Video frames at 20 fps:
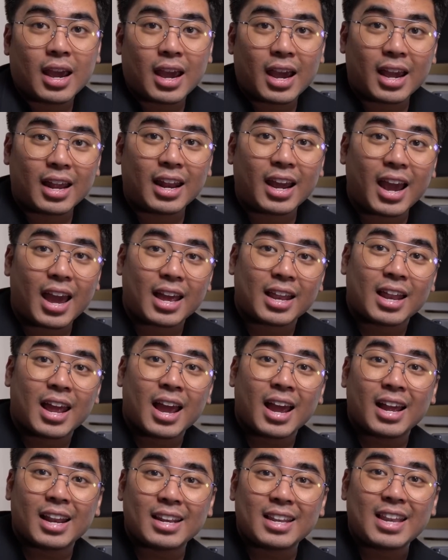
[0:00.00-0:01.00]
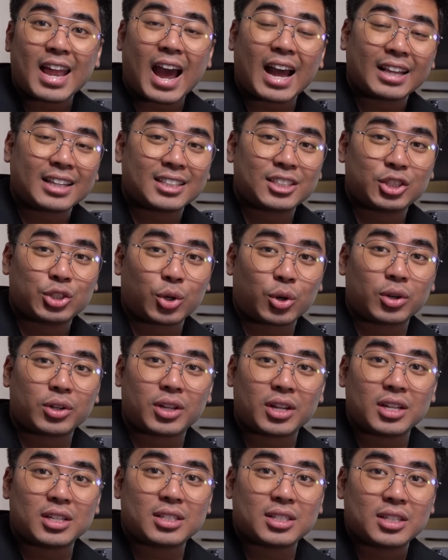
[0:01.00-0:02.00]
And again, that
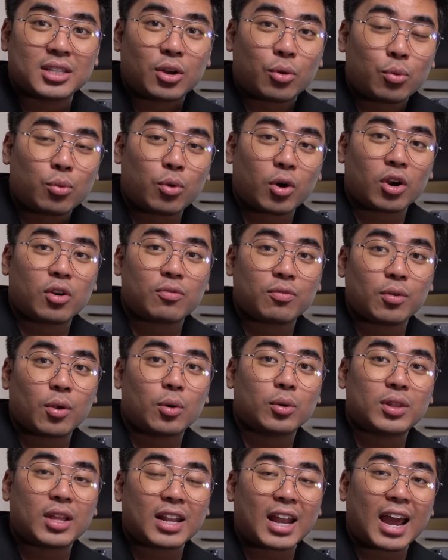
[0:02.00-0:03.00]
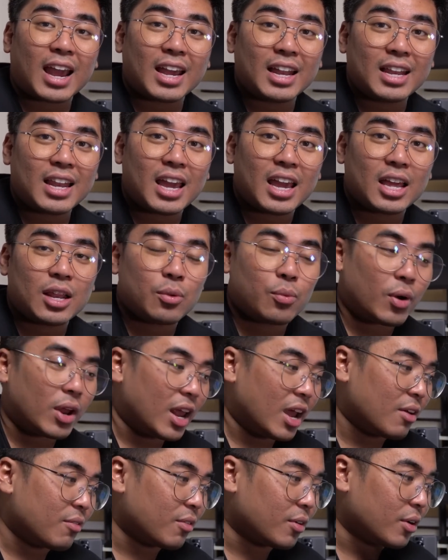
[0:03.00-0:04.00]
shortens the workflow that I need
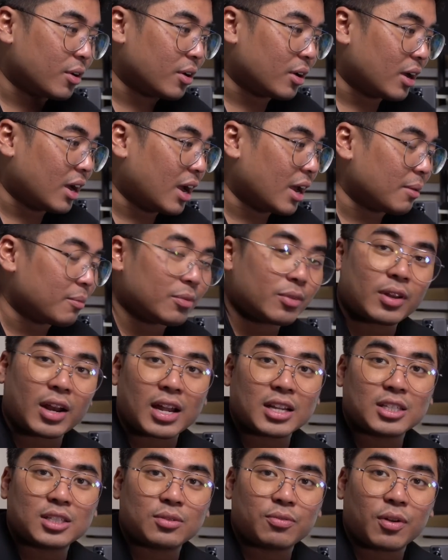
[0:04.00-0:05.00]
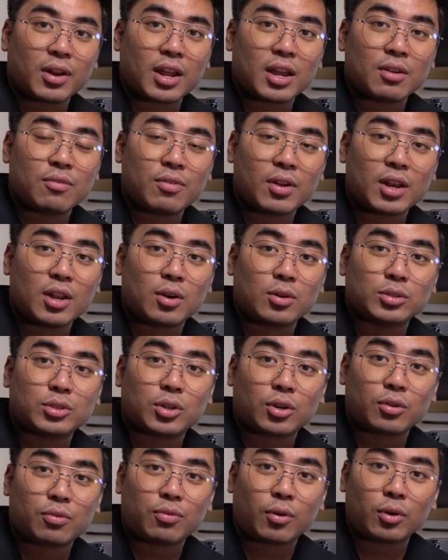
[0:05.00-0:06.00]
whenever I'm transferring videos
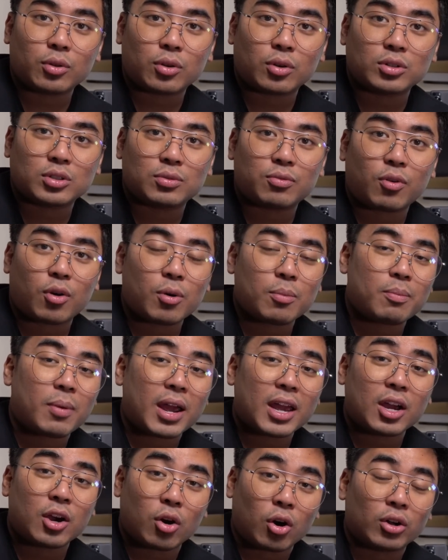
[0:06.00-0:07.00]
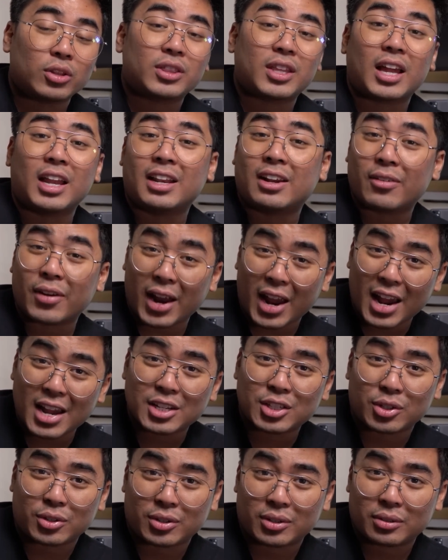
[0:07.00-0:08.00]
or photos for my content
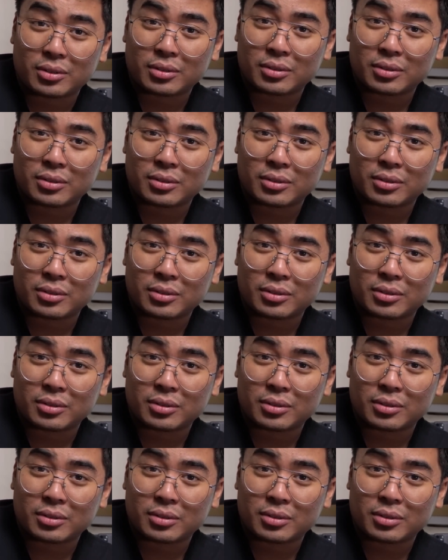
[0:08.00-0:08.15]
creation.